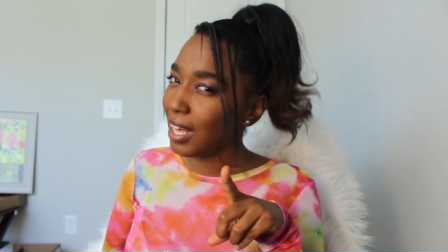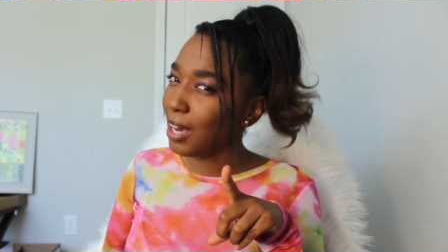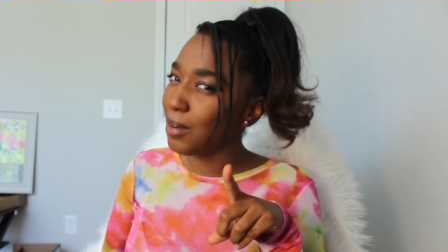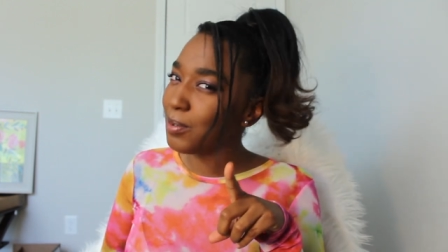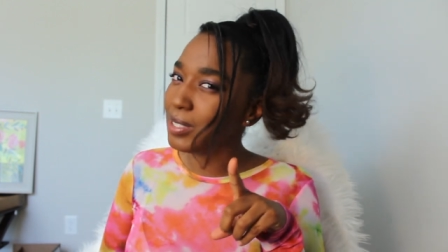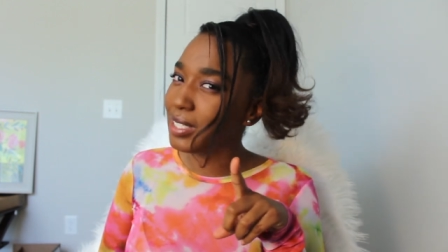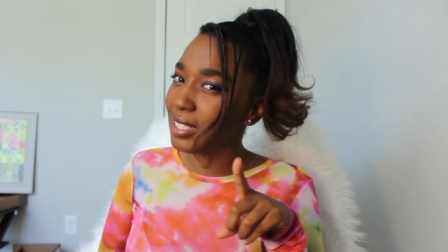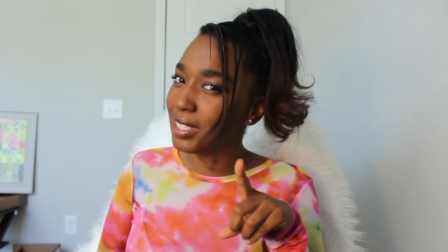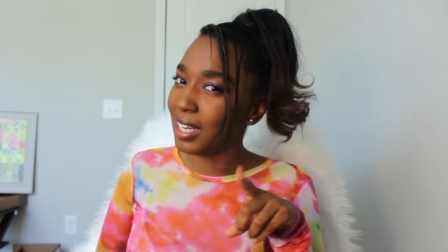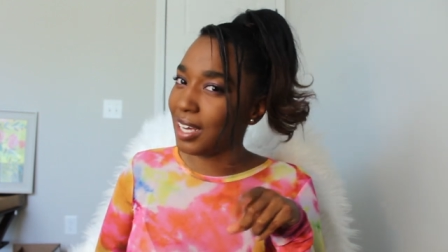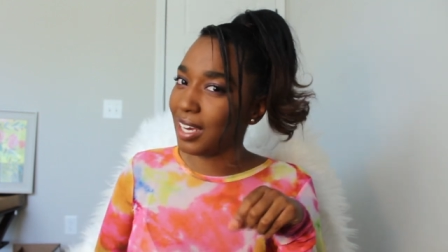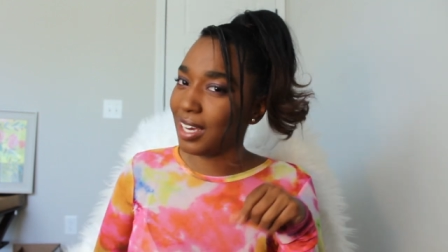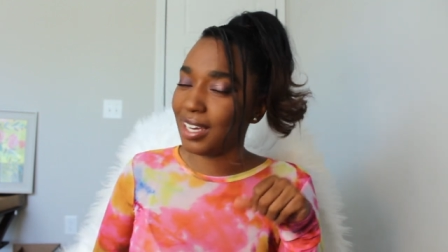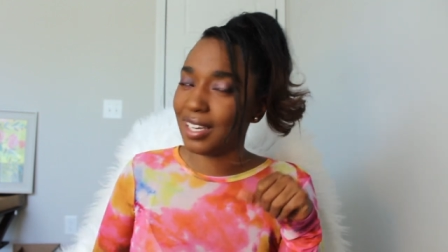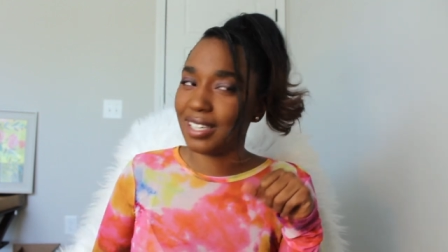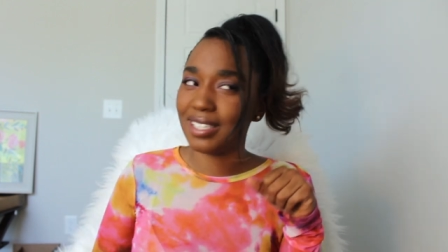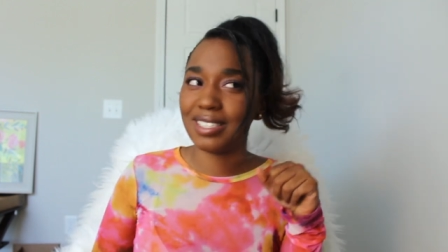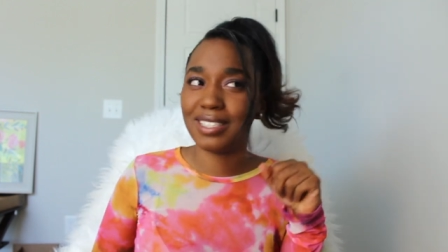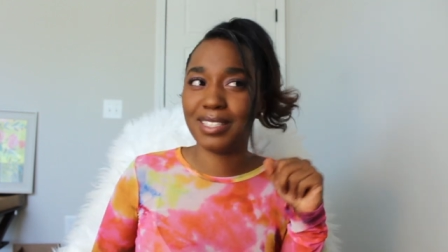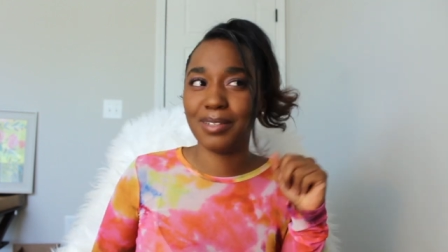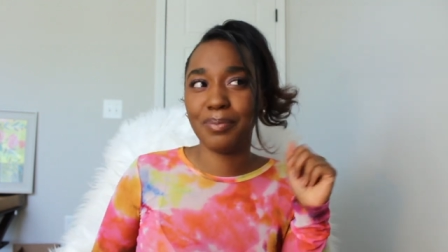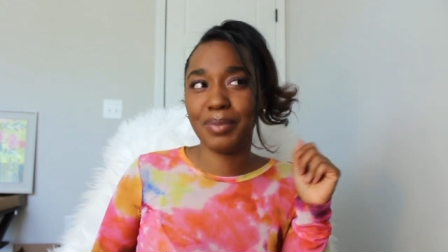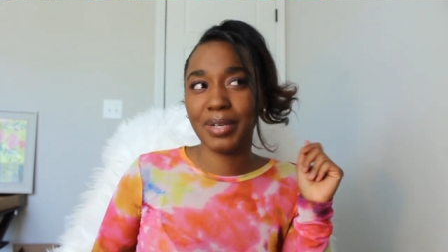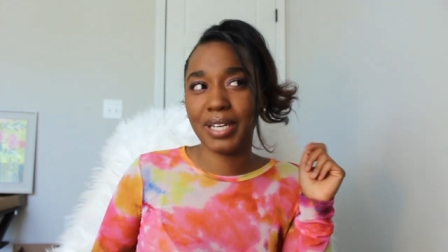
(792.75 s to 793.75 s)
that was
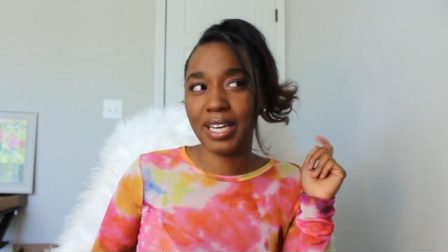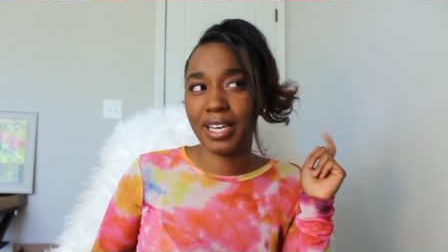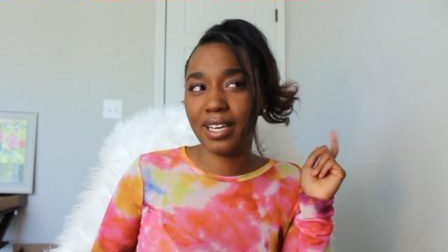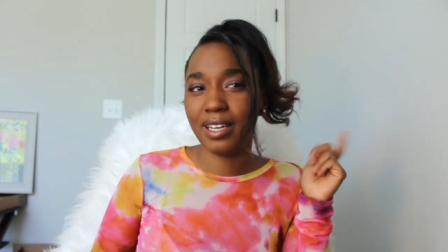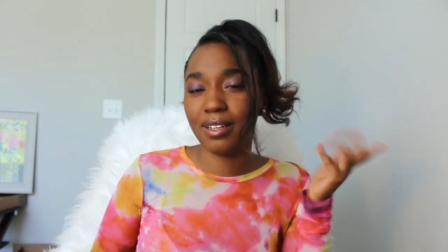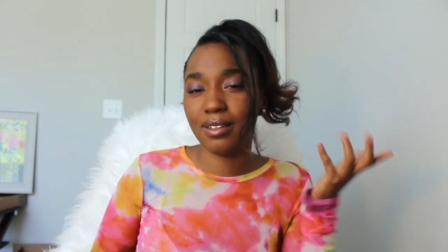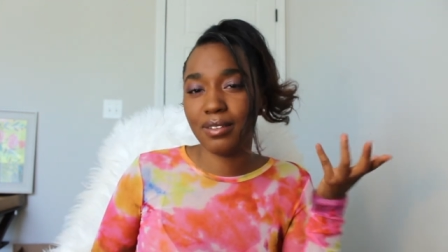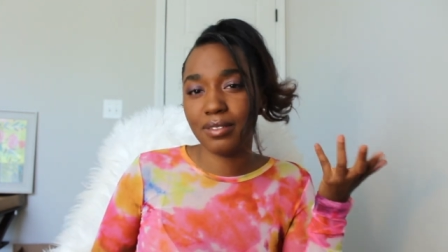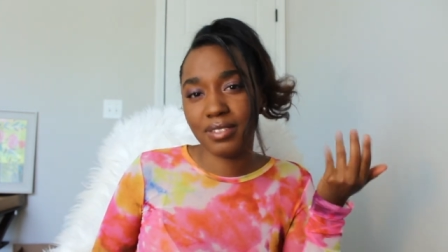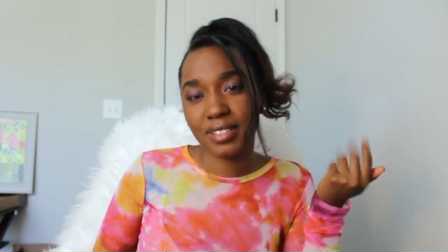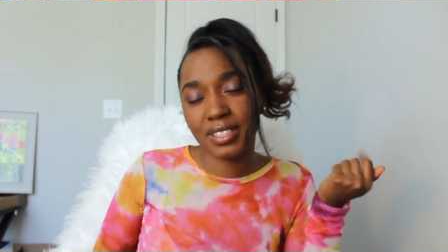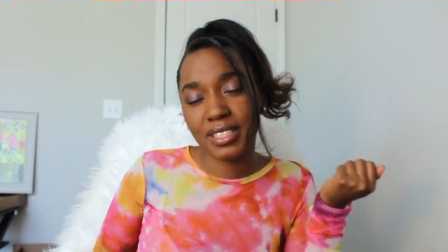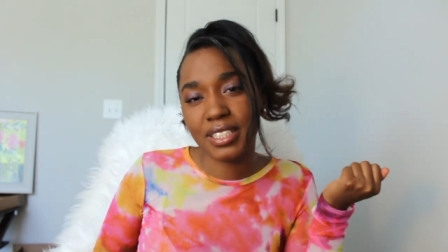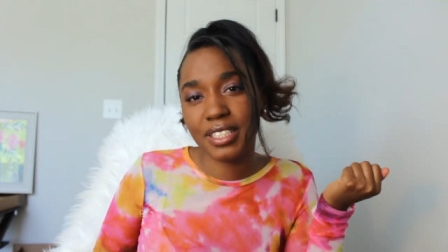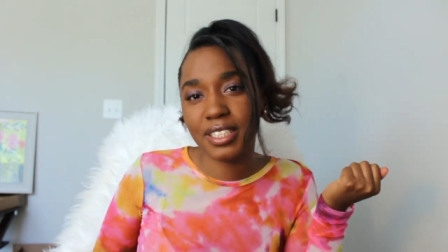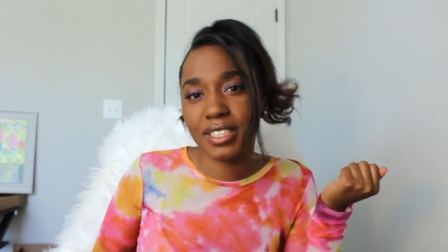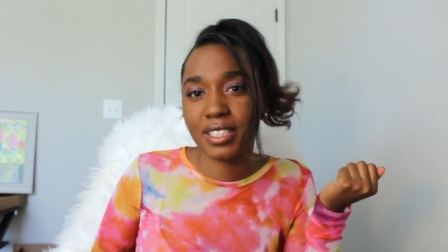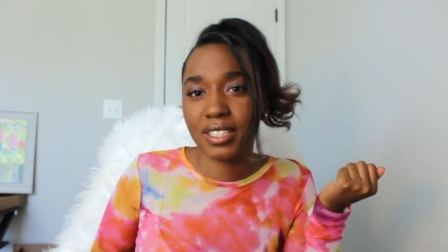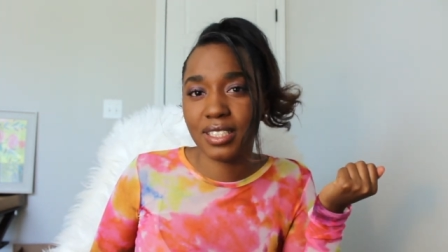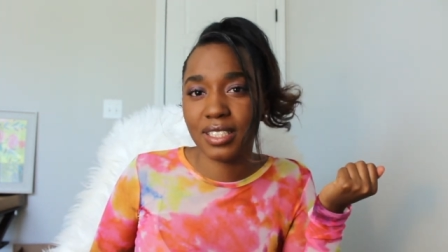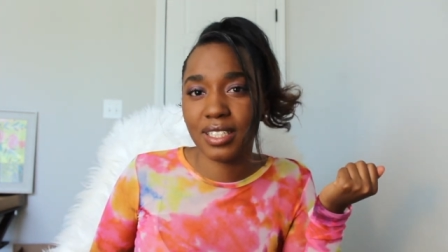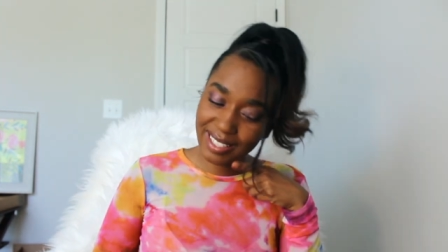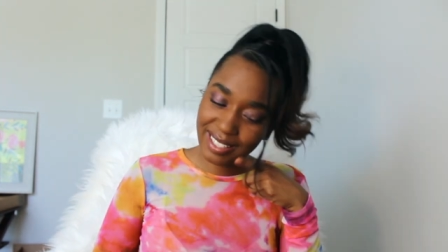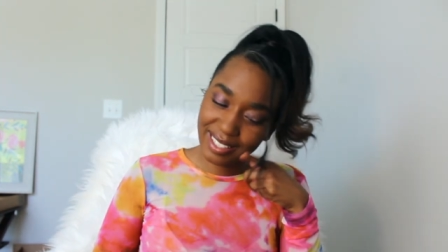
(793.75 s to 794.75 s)
nice, but
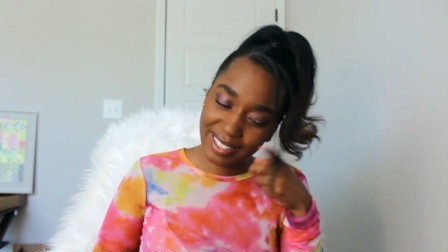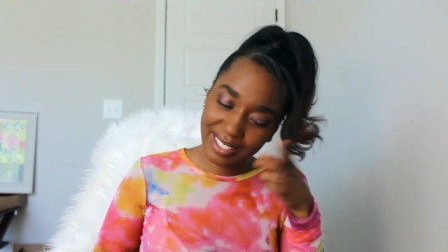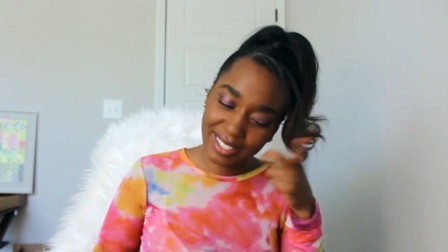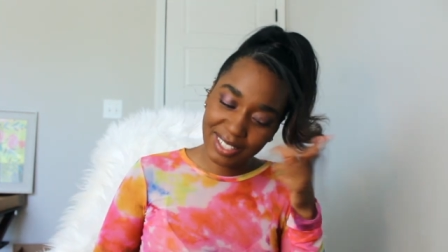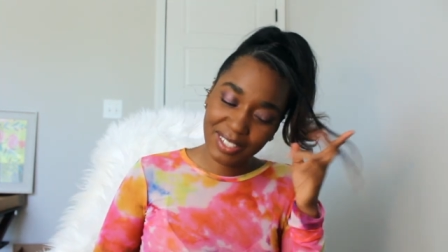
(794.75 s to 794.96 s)
seriously,